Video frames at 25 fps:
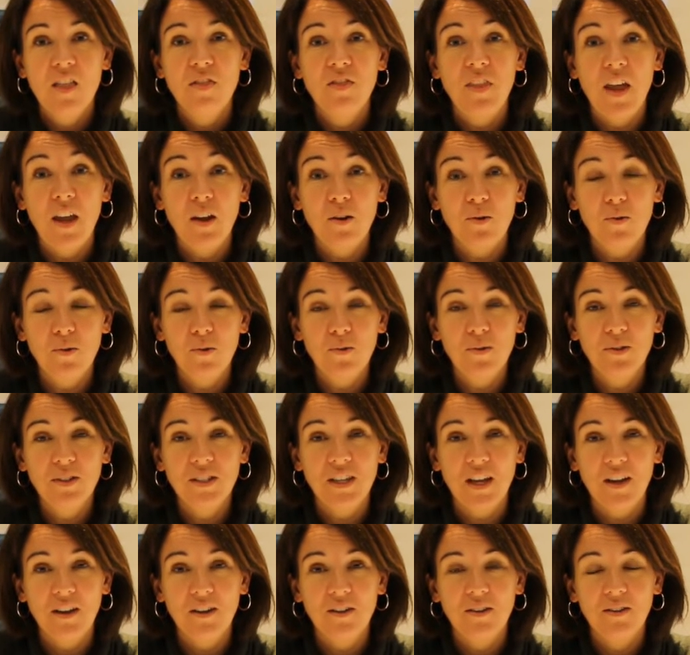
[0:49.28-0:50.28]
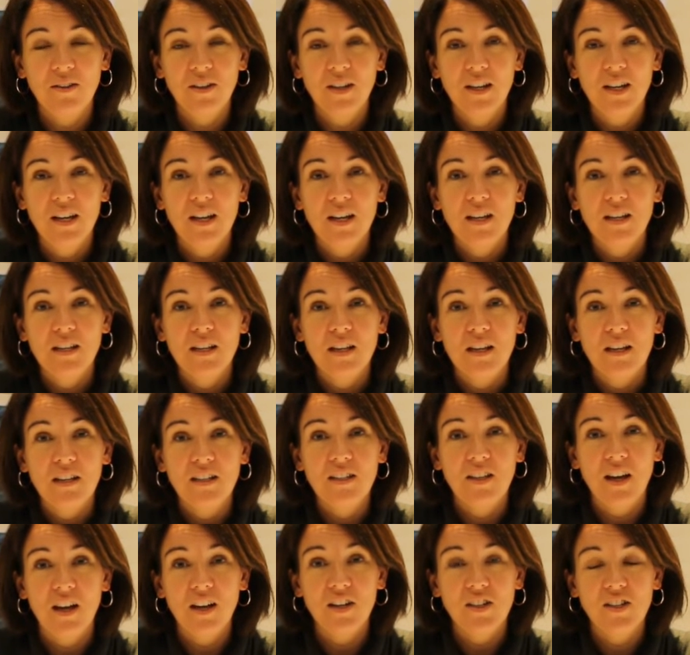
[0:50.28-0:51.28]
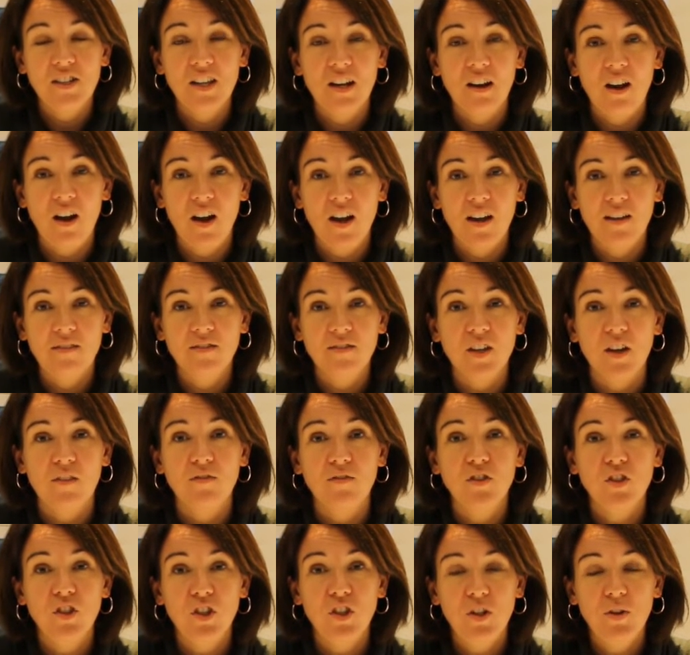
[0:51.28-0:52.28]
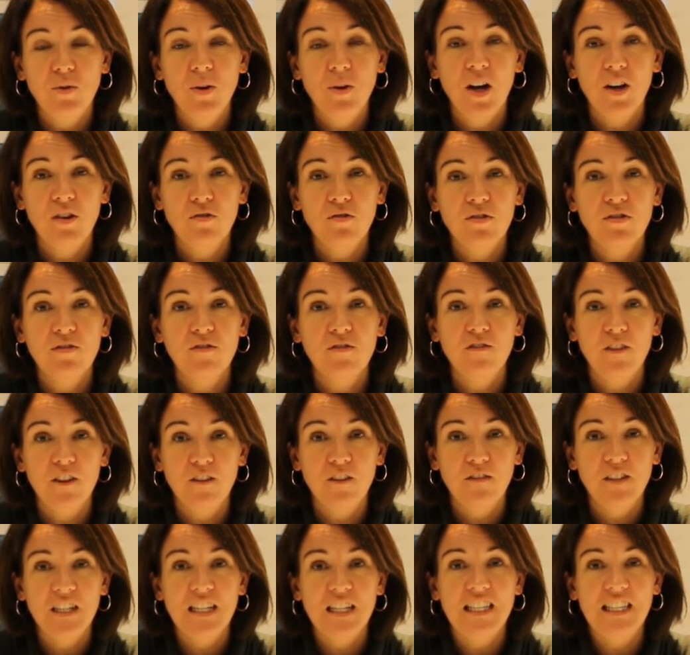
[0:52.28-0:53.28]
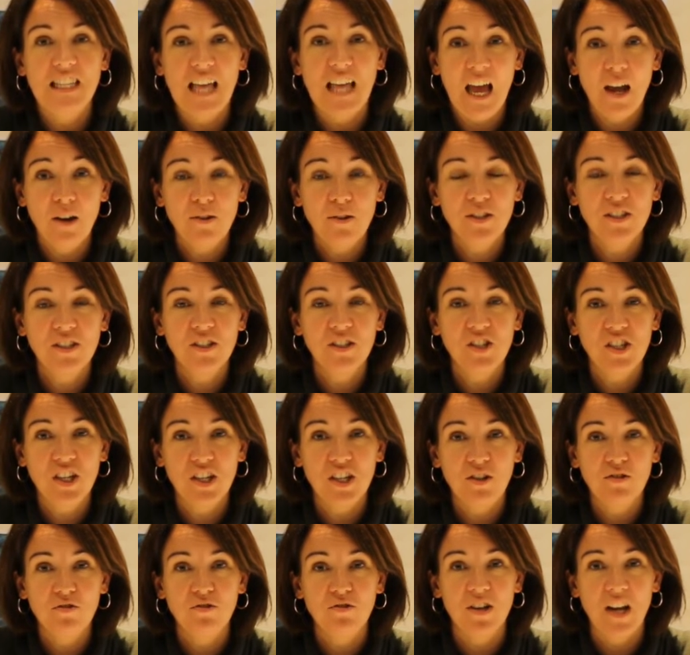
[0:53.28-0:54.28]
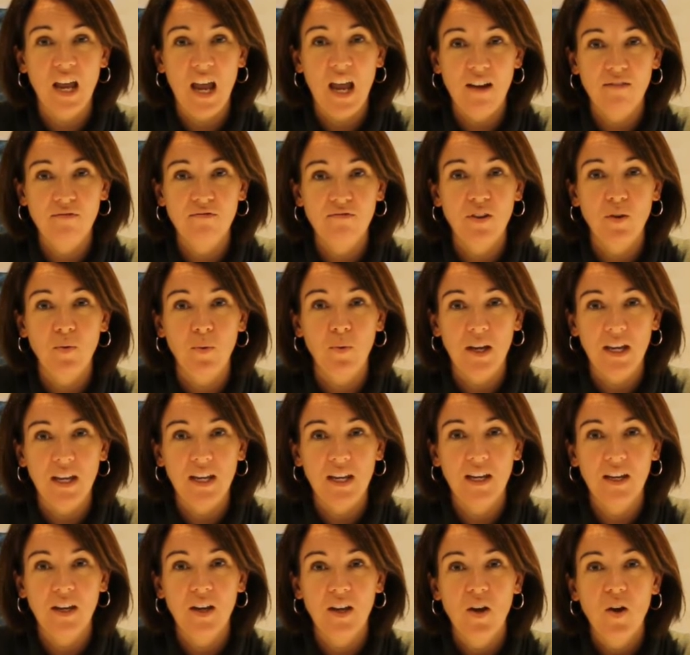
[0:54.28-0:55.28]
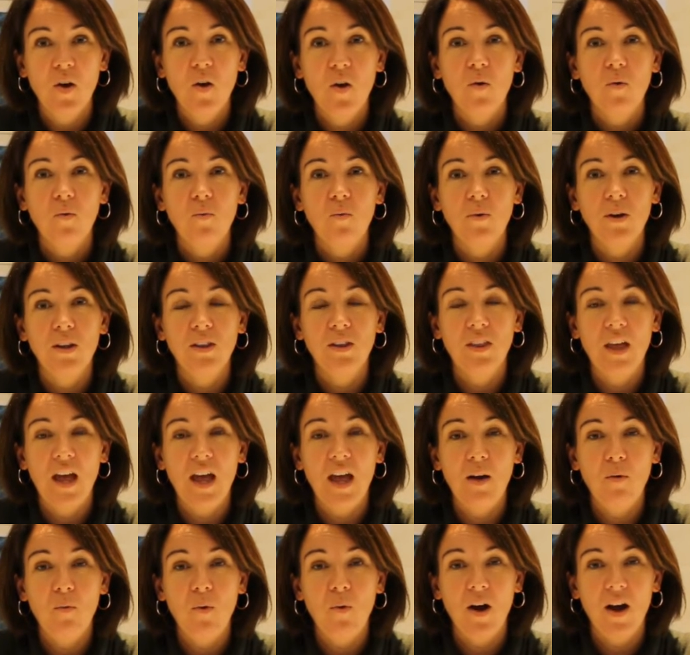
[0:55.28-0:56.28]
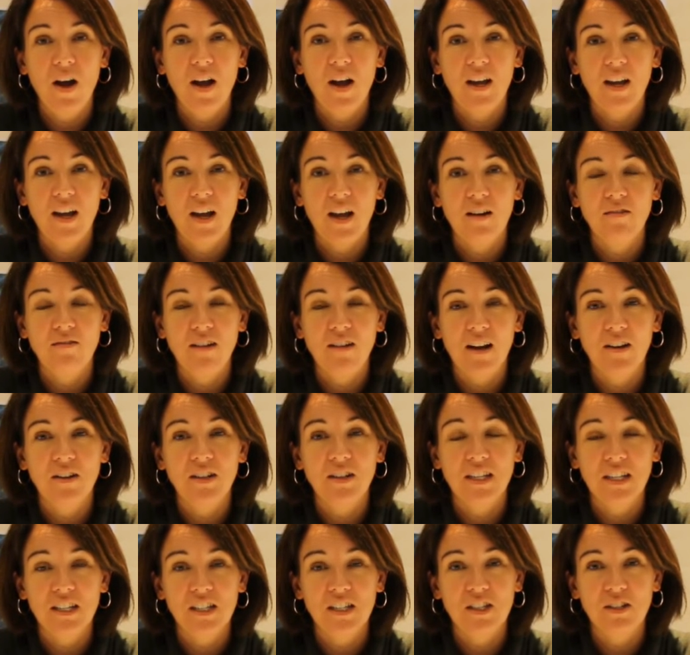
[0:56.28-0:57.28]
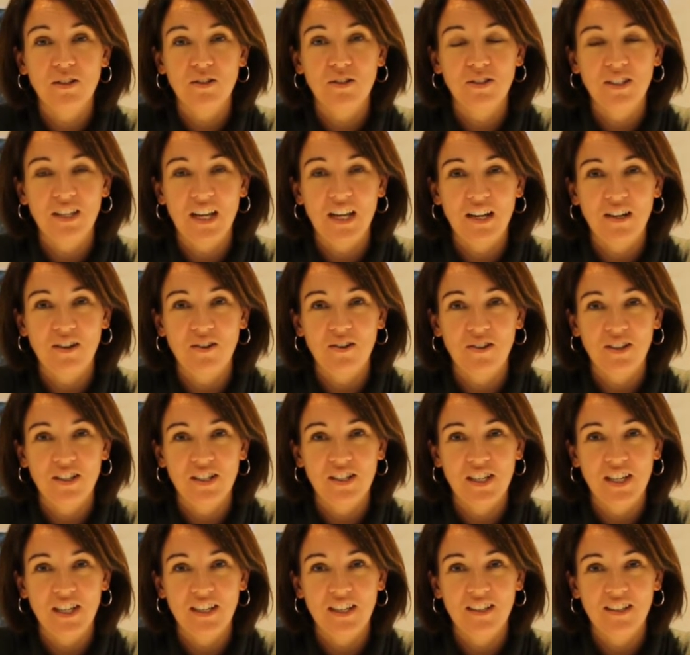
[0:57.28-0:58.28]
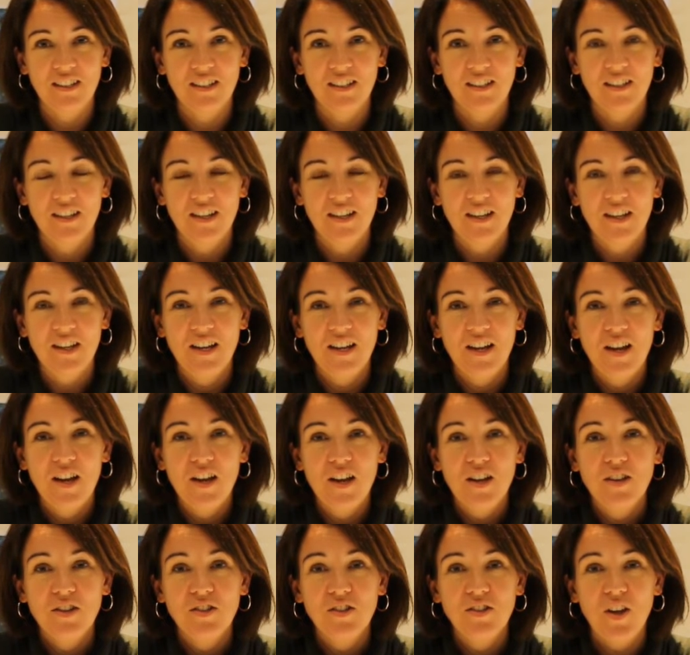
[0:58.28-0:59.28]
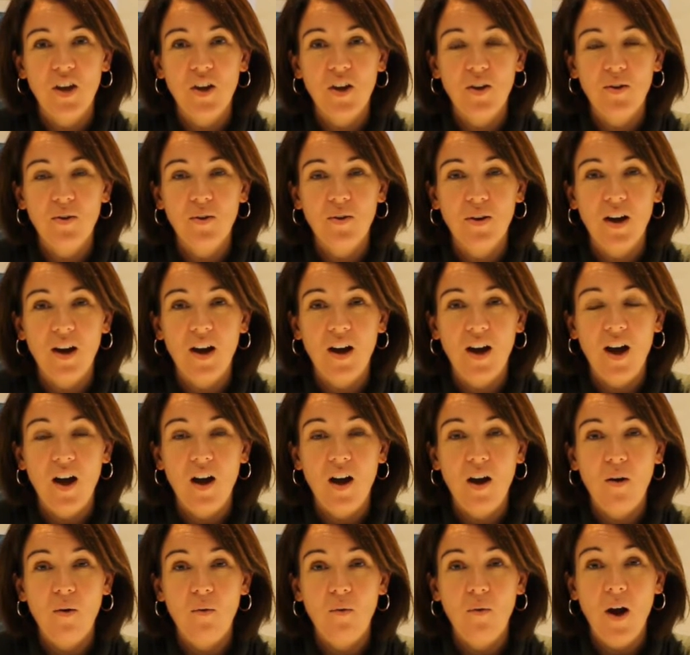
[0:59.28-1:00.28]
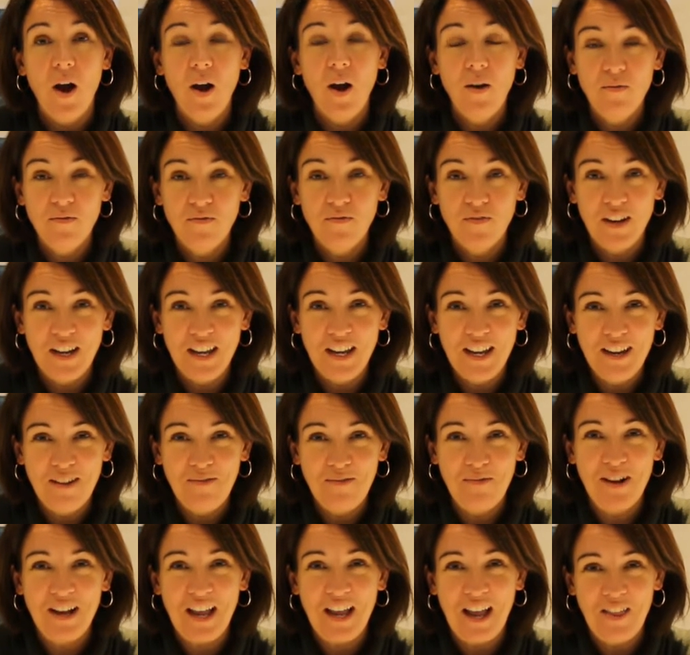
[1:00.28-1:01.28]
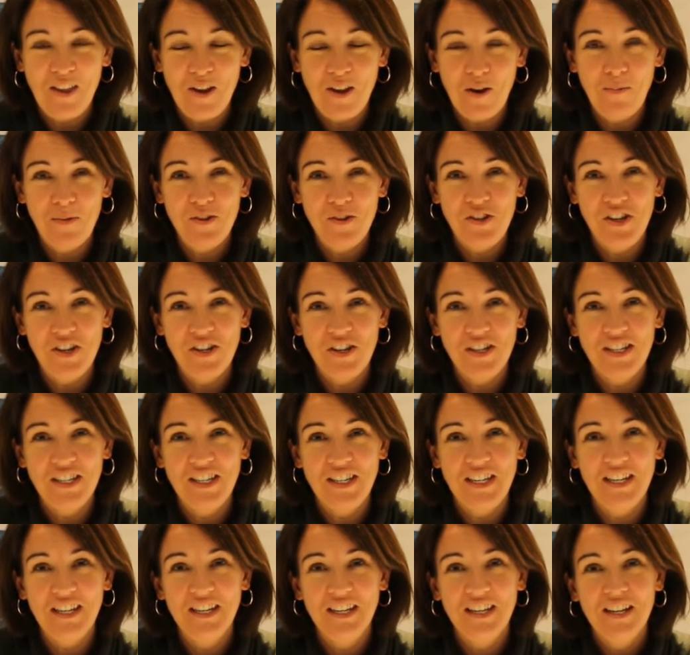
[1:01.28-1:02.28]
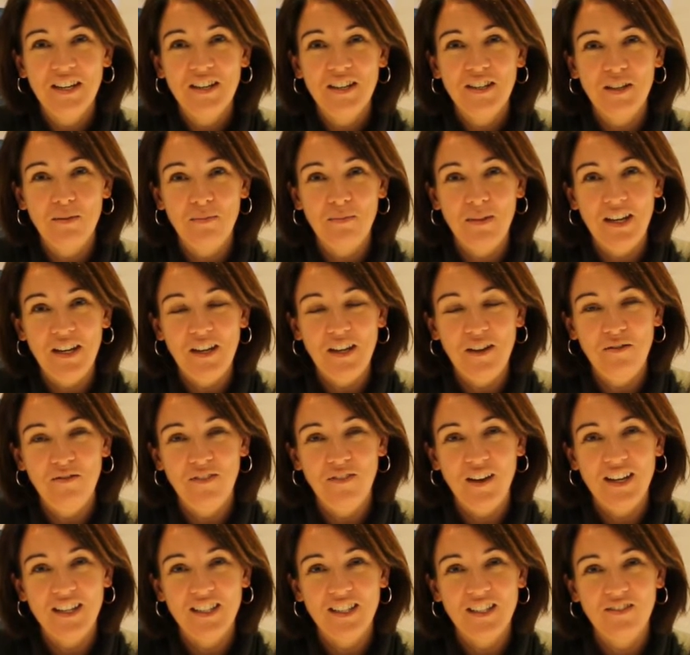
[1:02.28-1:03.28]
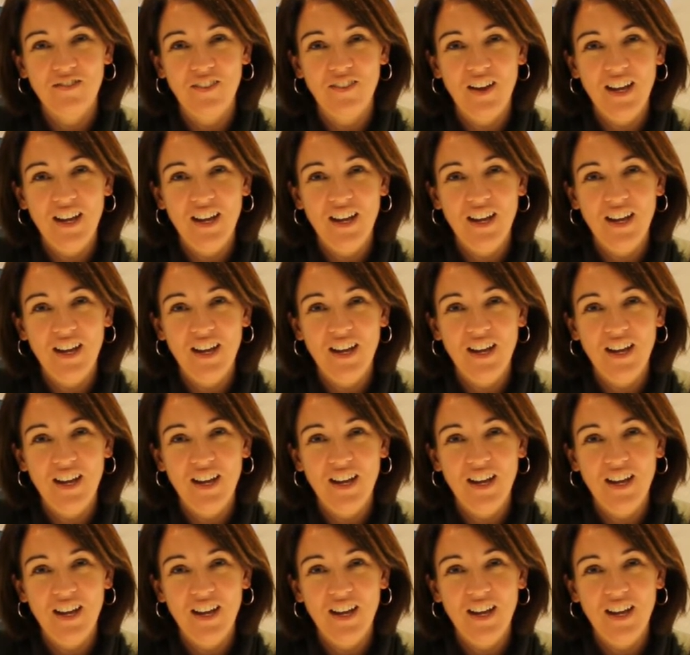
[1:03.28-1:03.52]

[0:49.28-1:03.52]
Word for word: They also touch the lives of two hundred fifty thousand children every week with their work around digital technology. So hopefully we'll get the opportunity to meet you face to